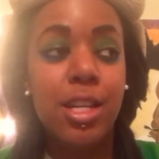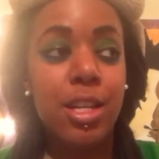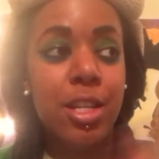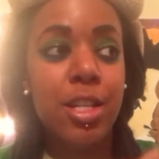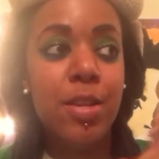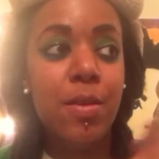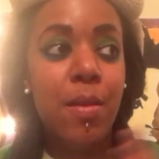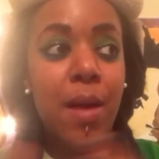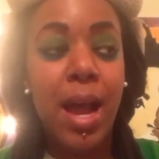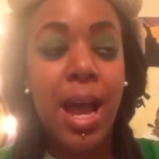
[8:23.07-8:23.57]

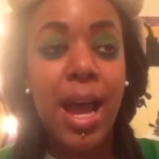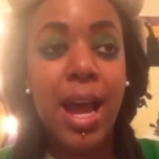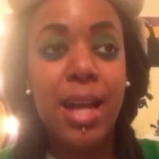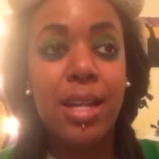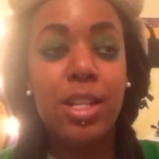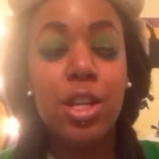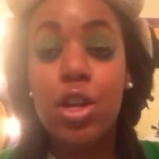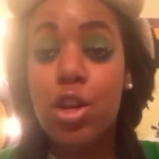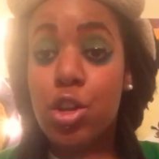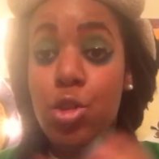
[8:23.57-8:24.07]

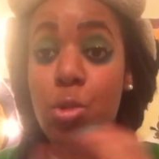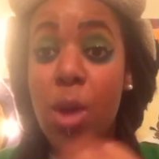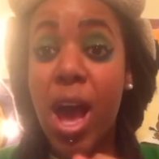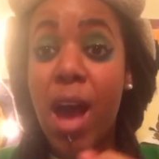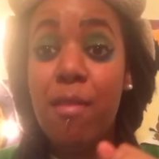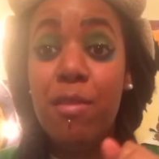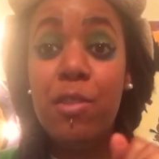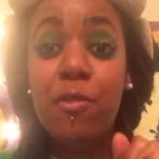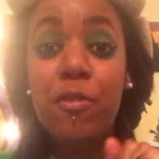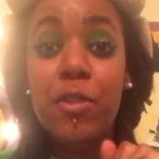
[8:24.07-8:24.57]
You
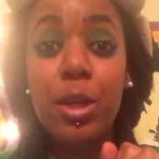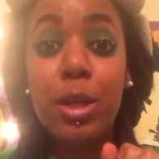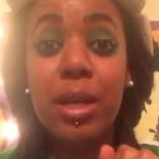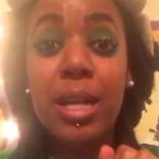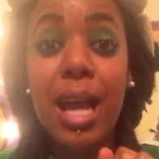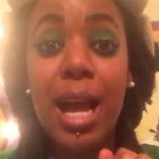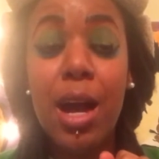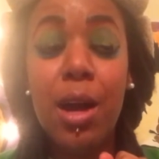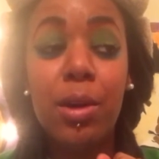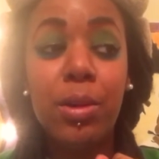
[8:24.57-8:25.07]
have it figured
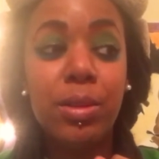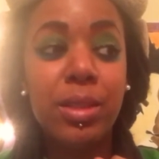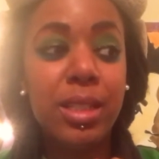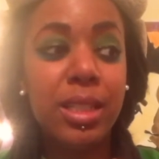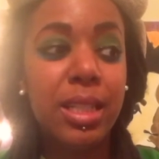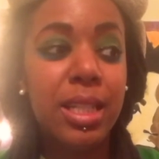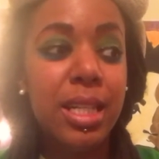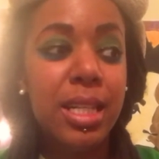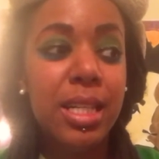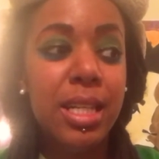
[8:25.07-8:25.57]
out,
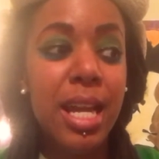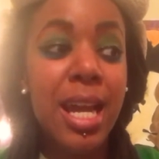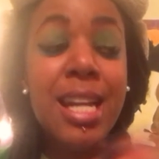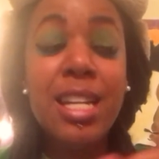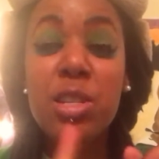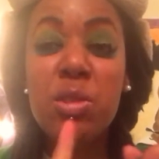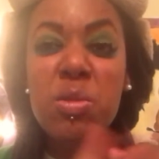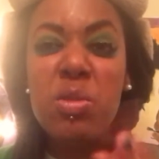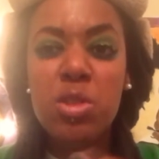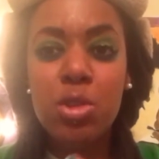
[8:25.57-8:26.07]
and
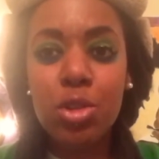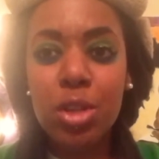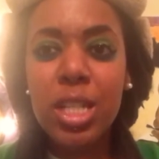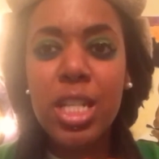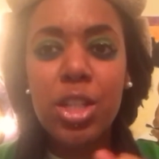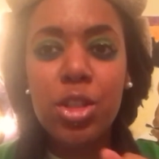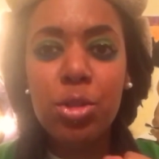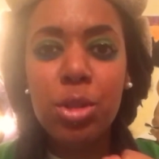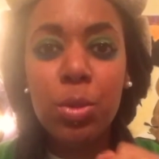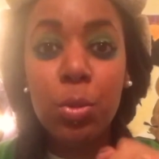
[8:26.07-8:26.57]
you're going to
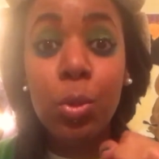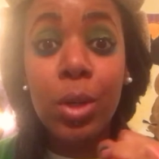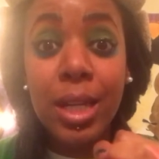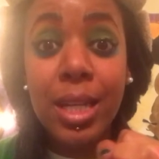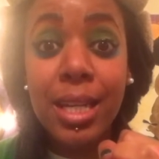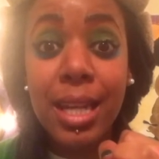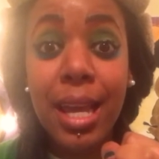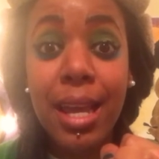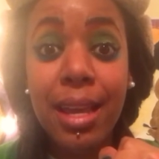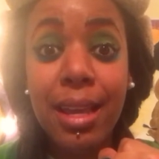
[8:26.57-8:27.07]
do it one
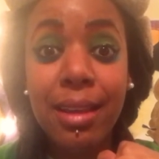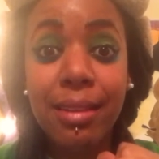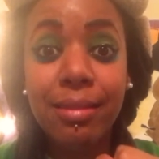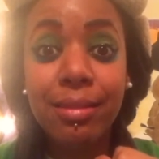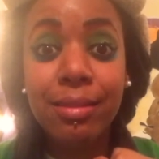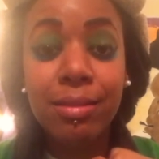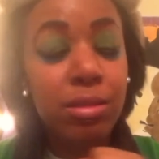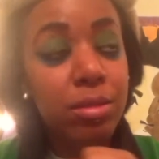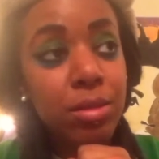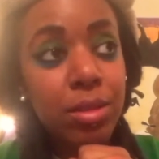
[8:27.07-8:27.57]
day
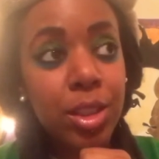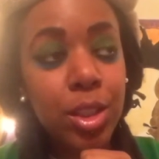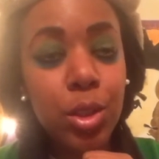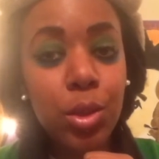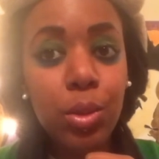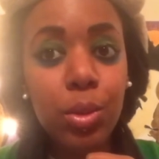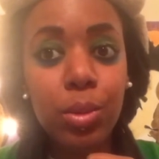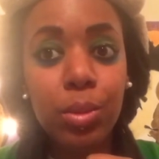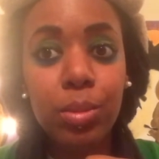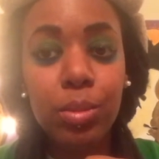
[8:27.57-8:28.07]

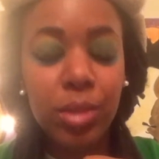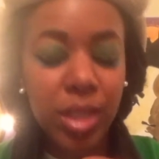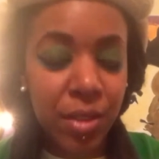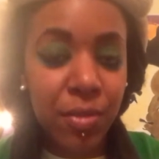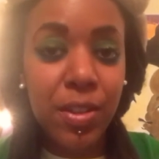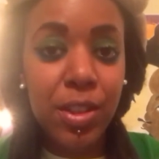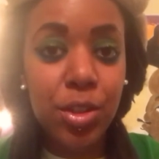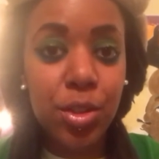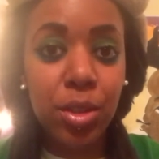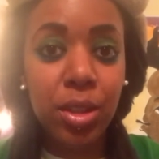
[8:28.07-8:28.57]
soon,
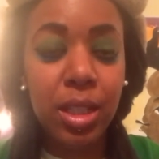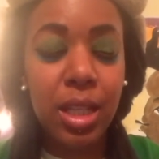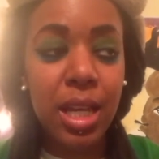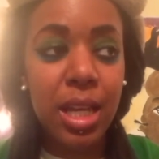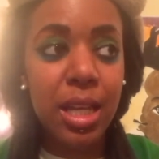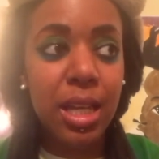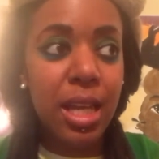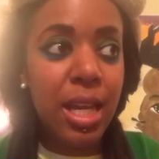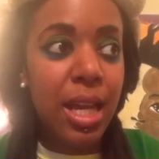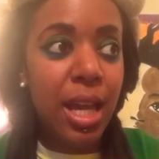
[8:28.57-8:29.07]

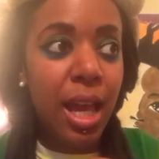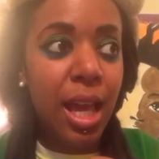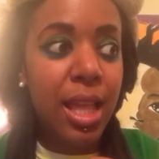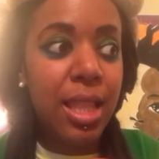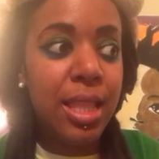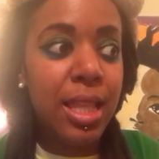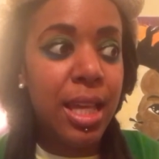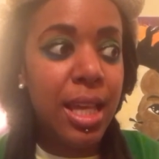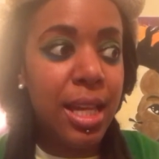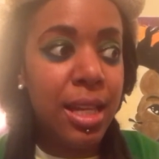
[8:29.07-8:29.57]
eventually, and
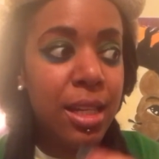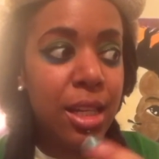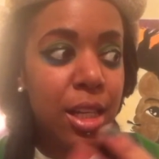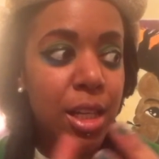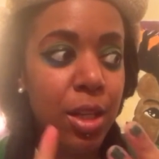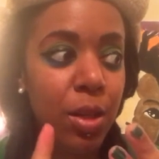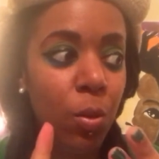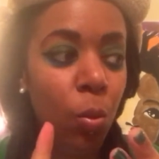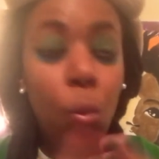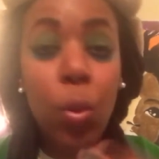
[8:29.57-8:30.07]
then
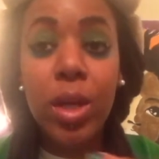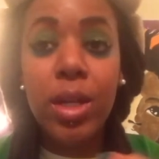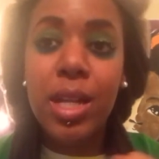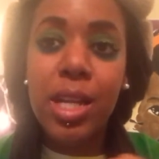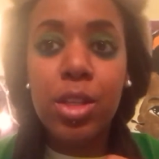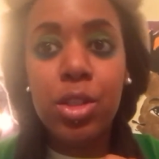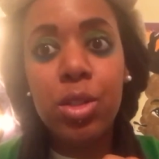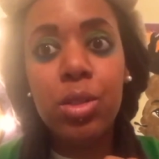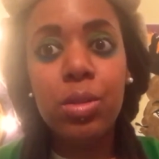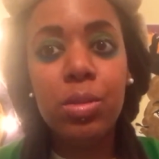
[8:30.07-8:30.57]
one day
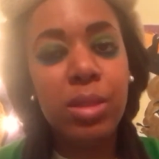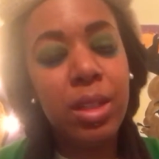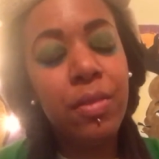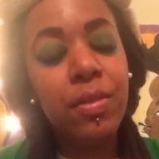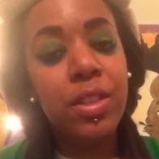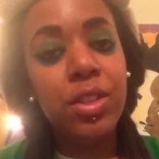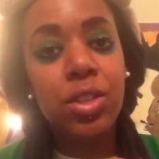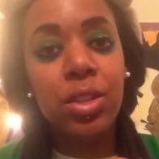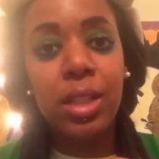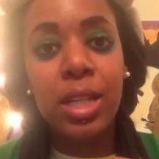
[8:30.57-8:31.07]
soon
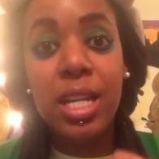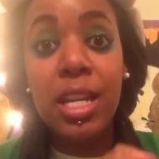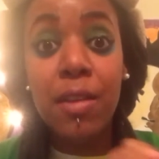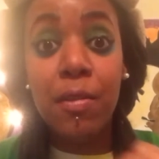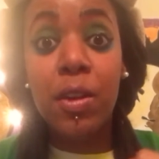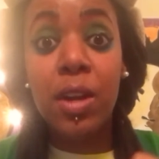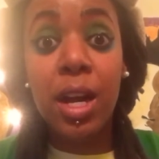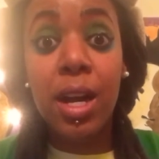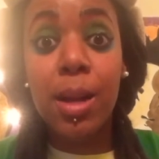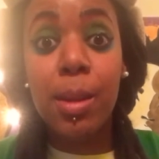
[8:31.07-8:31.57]
eventually never
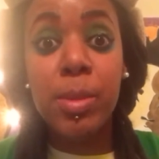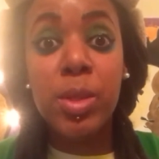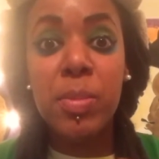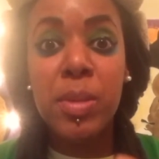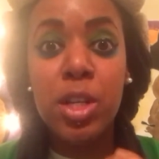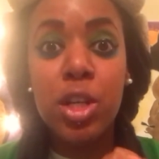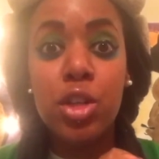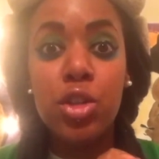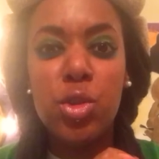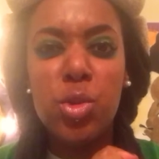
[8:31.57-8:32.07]
comes
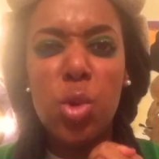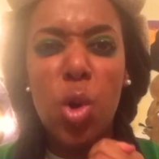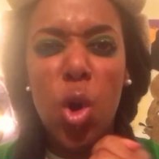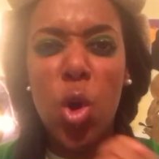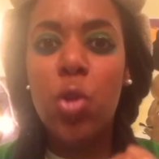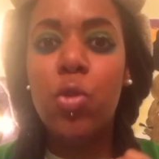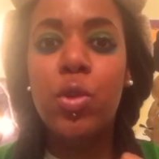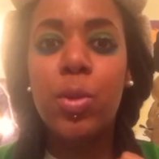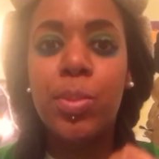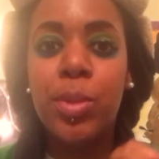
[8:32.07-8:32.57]
because you
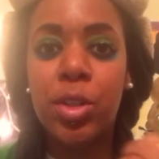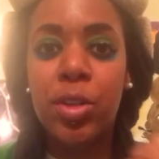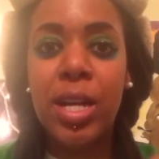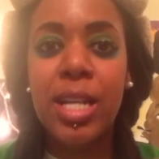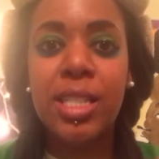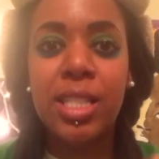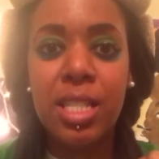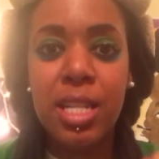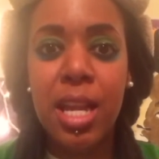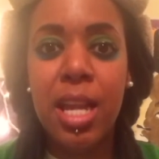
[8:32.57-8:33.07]
over
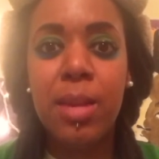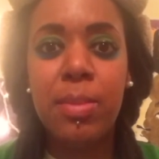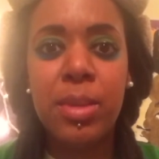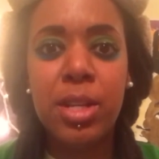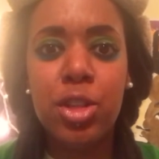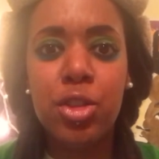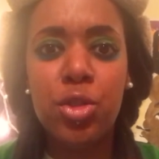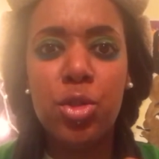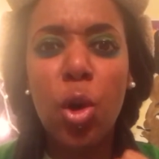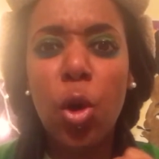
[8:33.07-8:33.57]
procrastinated,
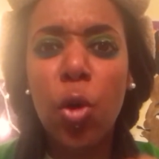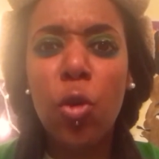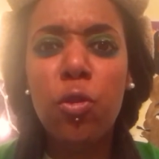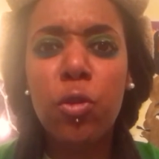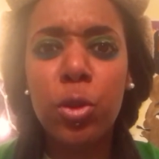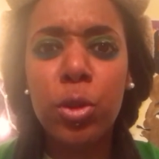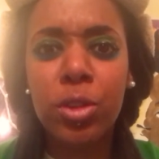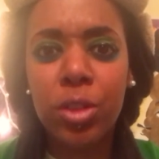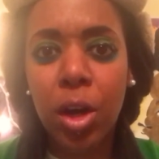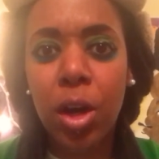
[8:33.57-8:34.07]
because you
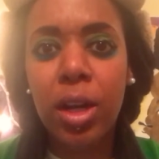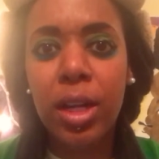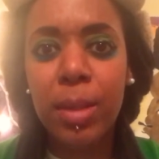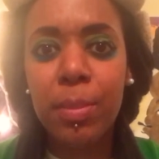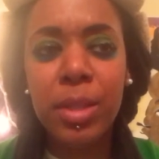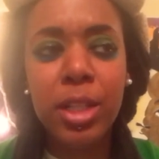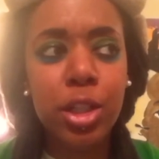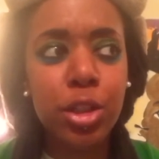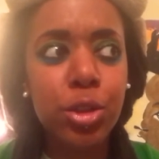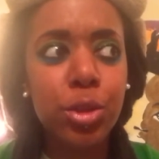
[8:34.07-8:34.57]
overthought it,
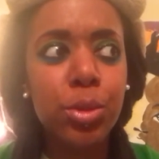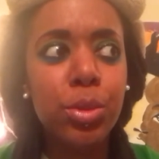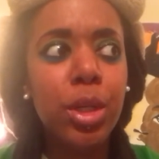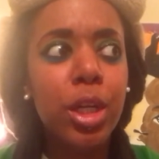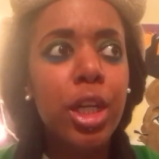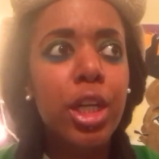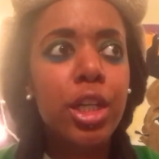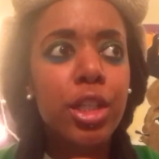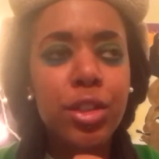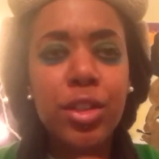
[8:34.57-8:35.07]
because you
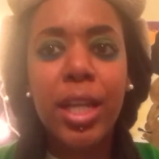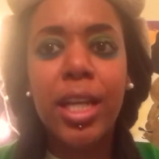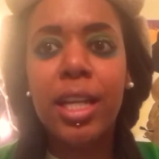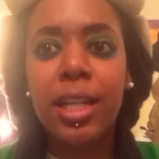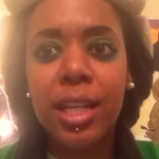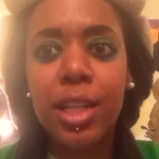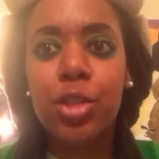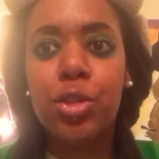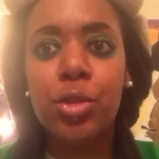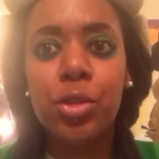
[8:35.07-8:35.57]
second
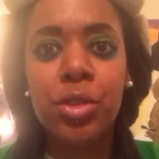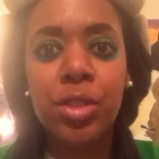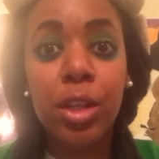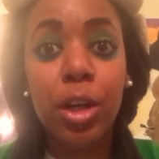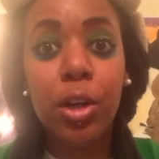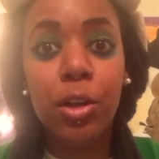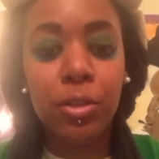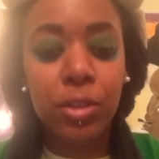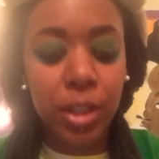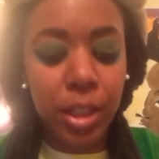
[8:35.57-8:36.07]
guessed
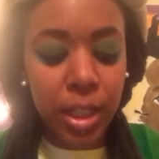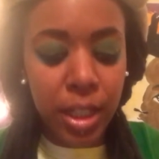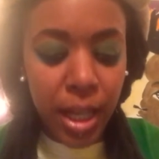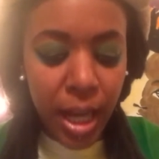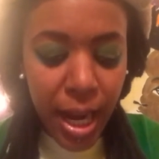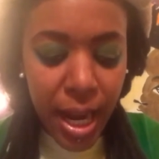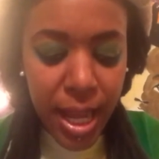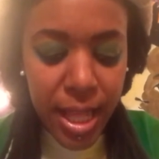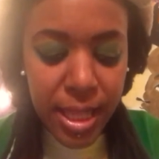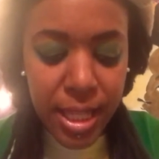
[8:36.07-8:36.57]
yourself,
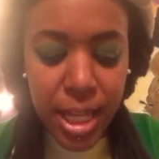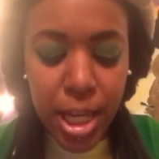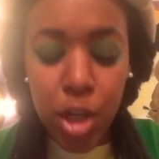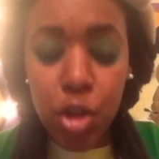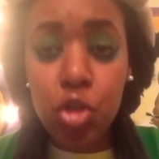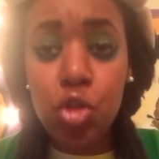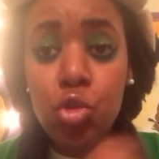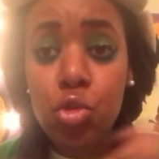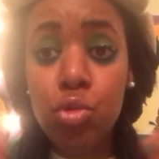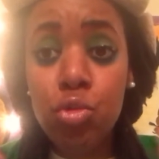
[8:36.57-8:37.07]
and then
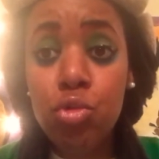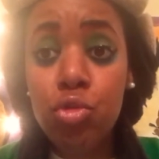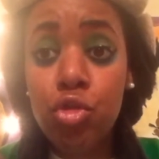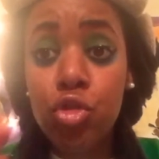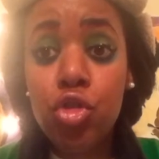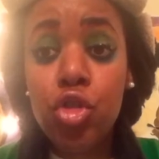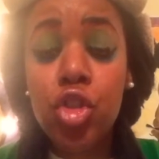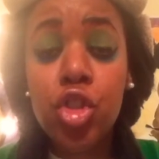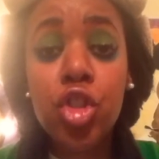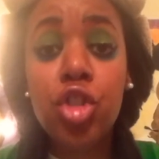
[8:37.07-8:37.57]
you
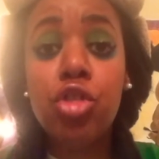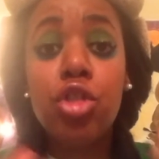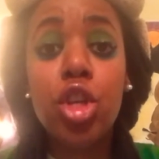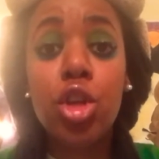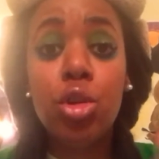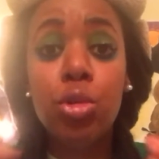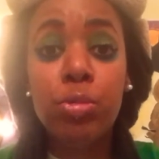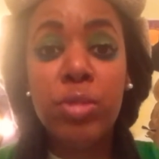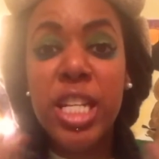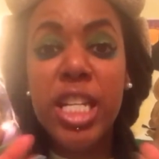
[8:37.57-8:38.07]

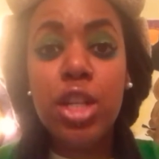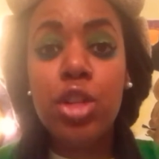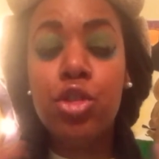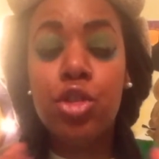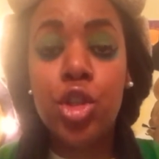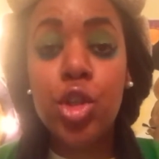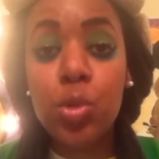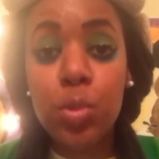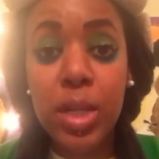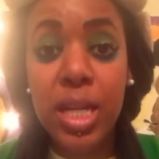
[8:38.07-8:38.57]
still didn't
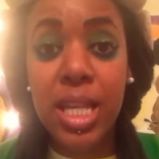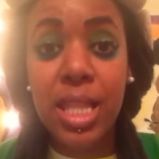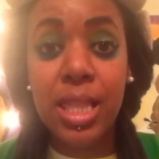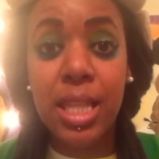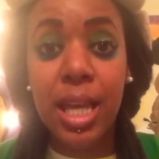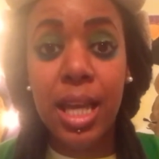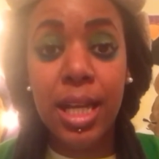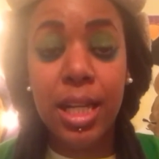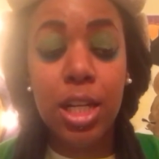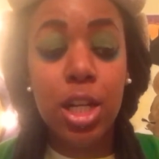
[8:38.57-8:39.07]
do
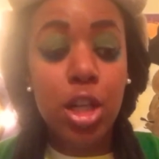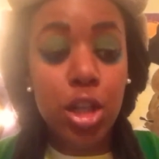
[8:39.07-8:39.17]
anything.